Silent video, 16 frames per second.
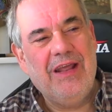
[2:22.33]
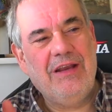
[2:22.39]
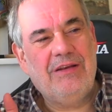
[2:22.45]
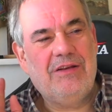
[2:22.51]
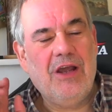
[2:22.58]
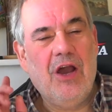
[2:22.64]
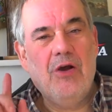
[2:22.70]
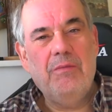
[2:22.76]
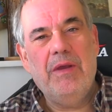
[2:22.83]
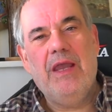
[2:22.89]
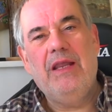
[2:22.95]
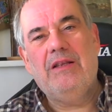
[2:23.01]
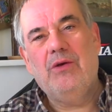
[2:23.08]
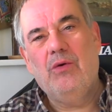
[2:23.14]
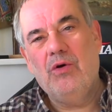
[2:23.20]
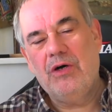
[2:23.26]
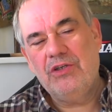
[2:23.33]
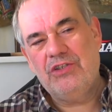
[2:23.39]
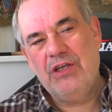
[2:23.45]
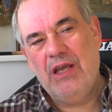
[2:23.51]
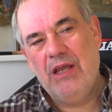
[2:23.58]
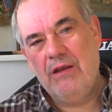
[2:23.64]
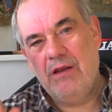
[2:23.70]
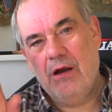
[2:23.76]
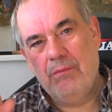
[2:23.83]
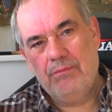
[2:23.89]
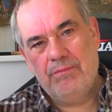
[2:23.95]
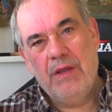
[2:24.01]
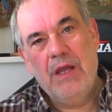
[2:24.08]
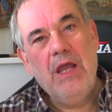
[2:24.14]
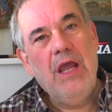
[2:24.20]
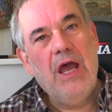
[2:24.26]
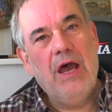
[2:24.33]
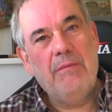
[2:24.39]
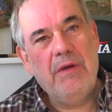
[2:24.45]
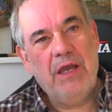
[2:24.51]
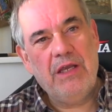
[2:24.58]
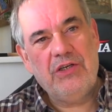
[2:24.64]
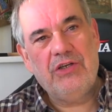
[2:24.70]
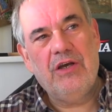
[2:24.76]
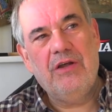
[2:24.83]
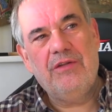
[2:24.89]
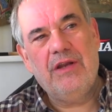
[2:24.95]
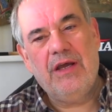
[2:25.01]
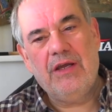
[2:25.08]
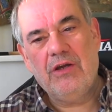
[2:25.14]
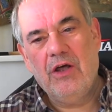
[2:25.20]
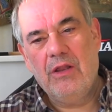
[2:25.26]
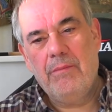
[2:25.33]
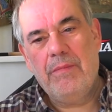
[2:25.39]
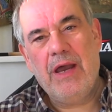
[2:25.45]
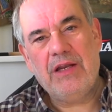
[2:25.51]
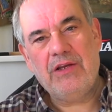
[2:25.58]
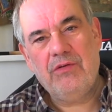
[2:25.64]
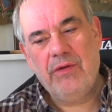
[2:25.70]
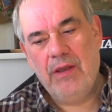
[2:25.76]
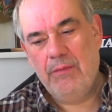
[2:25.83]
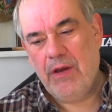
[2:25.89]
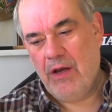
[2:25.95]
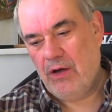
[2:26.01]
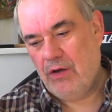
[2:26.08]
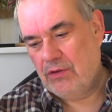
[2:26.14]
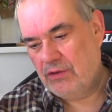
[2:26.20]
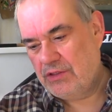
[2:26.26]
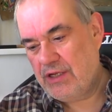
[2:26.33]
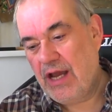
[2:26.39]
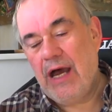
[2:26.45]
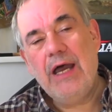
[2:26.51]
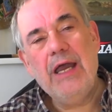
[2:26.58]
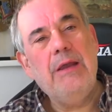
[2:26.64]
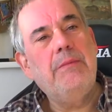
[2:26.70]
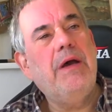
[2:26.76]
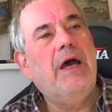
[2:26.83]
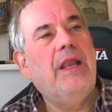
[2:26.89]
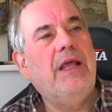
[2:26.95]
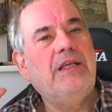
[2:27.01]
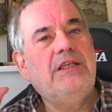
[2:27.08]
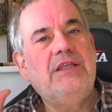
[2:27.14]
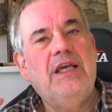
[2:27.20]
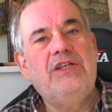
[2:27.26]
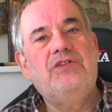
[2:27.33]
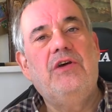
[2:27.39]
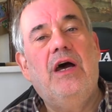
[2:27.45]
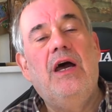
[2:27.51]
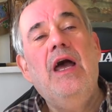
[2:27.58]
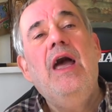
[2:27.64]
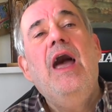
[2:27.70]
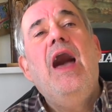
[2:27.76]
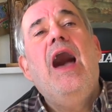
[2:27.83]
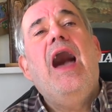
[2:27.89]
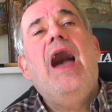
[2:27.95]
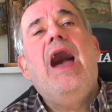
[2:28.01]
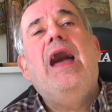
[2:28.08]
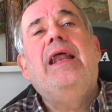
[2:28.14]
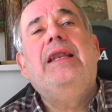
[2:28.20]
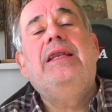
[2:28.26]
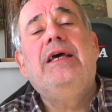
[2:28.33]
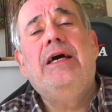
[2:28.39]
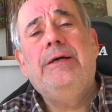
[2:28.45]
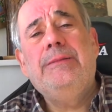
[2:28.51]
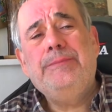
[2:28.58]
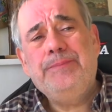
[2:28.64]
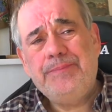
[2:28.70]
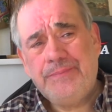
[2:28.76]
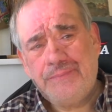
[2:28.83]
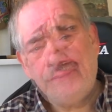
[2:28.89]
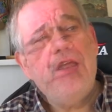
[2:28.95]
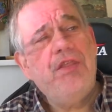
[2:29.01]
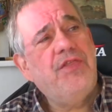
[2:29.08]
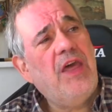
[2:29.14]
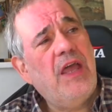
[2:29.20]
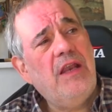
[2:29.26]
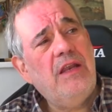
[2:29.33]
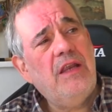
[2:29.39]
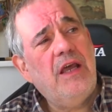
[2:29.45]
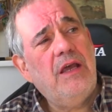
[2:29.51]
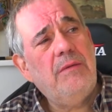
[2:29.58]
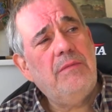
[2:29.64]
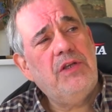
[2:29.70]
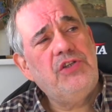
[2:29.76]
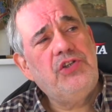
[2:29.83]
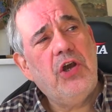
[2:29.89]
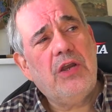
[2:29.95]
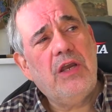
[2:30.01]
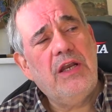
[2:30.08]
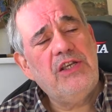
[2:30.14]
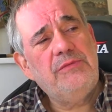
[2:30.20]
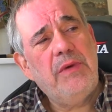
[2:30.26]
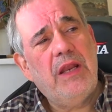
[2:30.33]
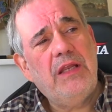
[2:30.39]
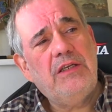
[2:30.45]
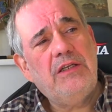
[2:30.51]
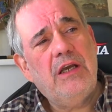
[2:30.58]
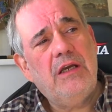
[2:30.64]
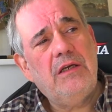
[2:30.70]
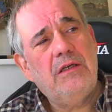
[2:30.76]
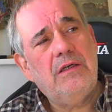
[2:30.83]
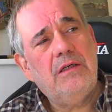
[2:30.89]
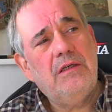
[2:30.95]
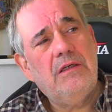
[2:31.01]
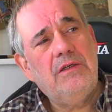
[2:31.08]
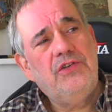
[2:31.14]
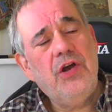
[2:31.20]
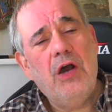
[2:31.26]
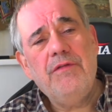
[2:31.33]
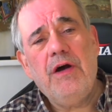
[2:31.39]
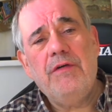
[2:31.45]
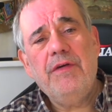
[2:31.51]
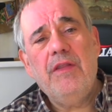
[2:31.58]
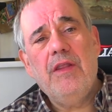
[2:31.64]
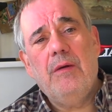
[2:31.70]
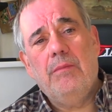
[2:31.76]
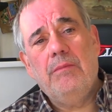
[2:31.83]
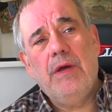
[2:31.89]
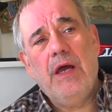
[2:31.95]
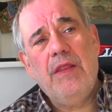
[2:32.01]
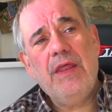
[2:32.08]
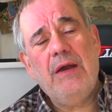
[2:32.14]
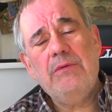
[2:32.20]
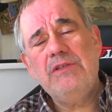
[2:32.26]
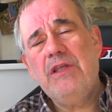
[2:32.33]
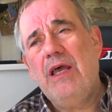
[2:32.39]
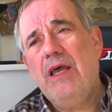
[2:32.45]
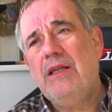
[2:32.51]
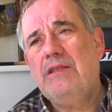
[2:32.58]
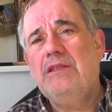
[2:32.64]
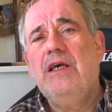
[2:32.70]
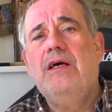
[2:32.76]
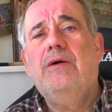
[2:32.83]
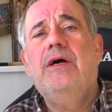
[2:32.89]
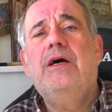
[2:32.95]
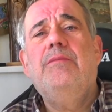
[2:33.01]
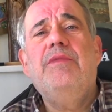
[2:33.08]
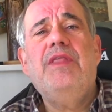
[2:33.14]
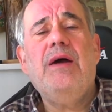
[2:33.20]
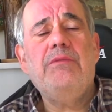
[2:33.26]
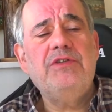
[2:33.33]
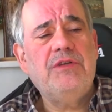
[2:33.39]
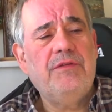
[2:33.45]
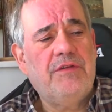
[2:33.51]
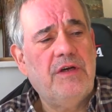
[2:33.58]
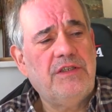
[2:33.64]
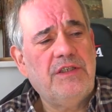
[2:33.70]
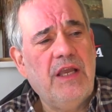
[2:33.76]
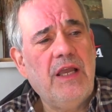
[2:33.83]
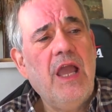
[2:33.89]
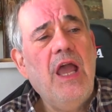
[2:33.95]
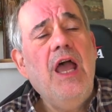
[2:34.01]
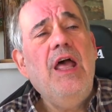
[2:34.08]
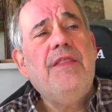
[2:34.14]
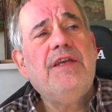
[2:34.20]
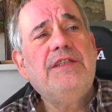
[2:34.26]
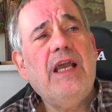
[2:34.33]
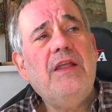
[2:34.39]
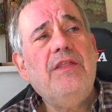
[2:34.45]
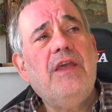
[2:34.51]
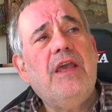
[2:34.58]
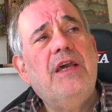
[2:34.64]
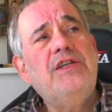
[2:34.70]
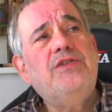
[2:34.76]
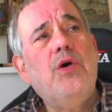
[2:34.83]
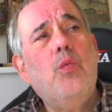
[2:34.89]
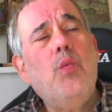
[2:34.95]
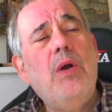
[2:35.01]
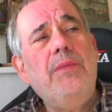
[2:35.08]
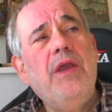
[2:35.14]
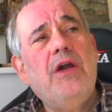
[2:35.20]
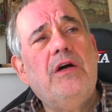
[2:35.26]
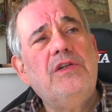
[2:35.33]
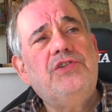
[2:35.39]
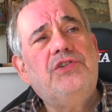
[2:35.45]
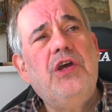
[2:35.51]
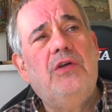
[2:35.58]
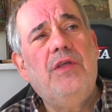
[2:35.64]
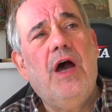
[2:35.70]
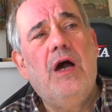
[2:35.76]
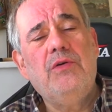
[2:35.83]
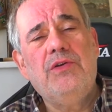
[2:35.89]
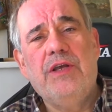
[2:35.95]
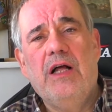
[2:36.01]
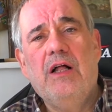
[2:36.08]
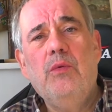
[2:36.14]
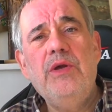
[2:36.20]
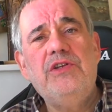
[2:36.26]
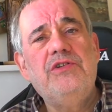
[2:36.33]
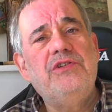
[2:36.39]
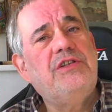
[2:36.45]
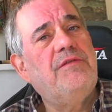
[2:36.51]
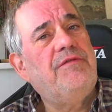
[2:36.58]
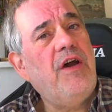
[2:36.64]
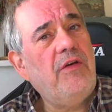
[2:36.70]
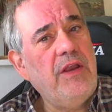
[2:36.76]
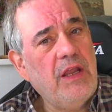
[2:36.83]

he told me to watch it and not and make sure that I got them back to him on time and etc. And um, then um, Chuck and his manager drove off in them, and that was that. So um, that was the first thing. The second thing is that when we got to the hotel, which was a very